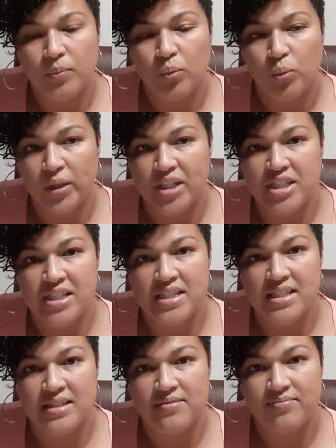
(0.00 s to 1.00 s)
which
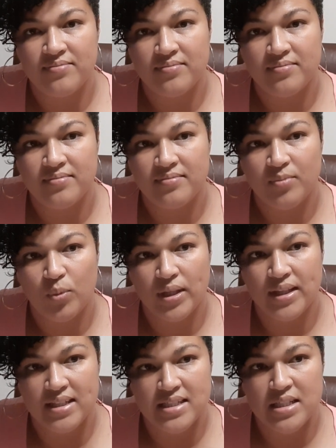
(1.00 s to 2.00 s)
is
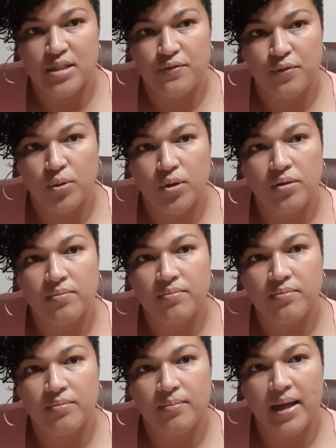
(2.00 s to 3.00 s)
what this is for,
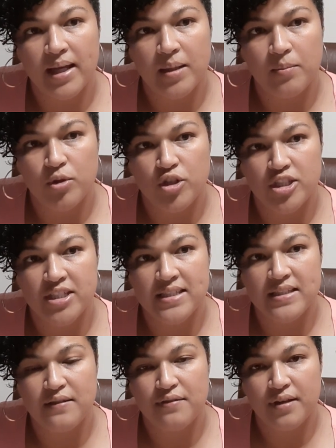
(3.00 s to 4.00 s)
my
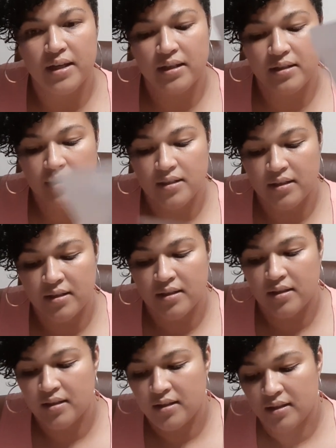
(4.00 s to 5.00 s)
emergency fund.
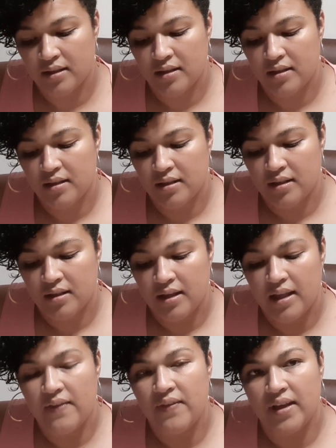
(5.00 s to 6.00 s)

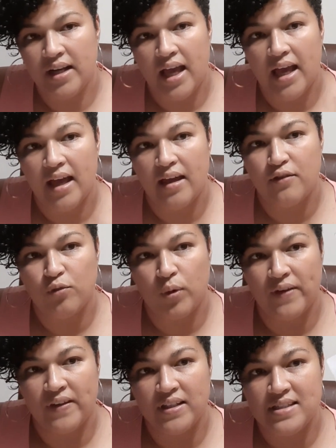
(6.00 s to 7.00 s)
And then I have
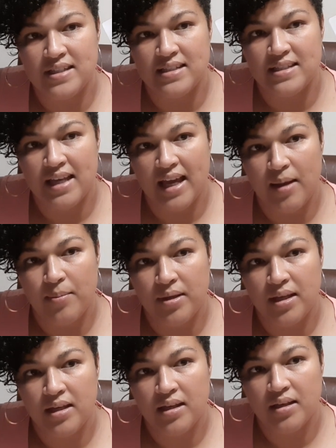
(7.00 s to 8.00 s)
one that says
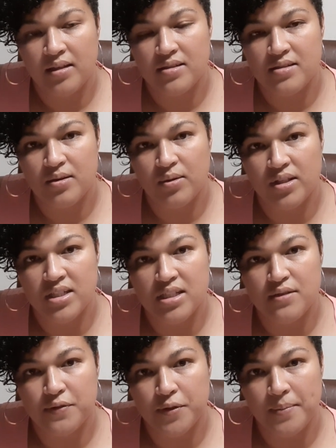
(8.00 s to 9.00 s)
Gabby, so this
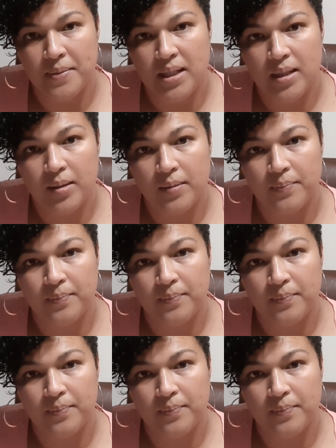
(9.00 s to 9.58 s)
is for me,